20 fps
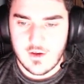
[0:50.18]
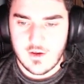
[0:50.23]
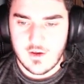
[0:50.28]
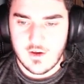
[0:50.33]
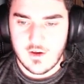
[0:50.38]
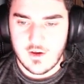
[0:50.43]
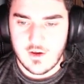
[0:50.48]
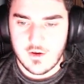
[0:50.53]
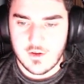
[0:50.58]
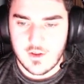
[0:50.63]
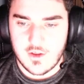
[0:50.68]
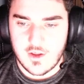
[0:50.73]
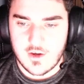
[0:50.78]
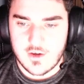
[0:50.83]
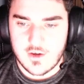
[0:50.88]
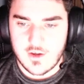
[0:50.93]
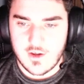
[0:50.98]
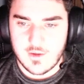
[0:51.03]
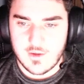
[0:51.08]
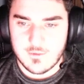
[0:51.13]
a lot of
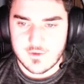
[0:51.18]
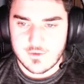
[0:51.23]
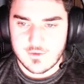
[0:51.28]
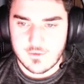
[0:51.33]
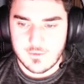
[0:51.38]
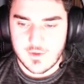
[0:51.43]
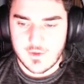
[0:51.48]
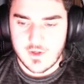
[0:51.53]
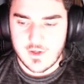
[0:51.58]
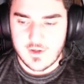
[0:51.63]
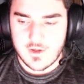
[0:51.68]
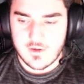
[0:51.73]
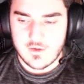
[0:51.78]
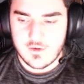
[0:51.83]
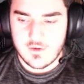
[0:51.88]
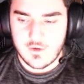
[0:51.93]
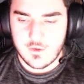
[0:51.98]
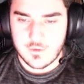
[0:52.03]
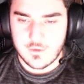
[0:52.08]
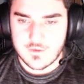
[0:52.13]
times will be
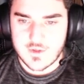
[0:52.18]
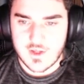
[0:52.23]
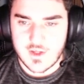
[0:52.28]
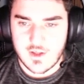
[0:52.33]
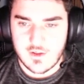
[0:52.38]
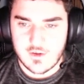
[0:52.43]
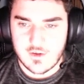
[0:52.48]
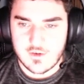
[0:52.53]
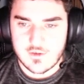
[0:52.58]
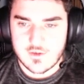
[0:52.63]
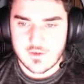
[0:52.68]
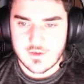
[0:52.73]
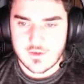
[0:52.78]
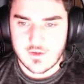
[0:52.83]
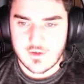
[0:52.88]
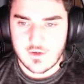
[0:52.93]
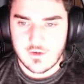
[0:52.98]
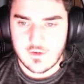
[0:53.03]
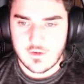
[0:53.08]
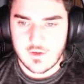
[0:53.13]
wholesalers. So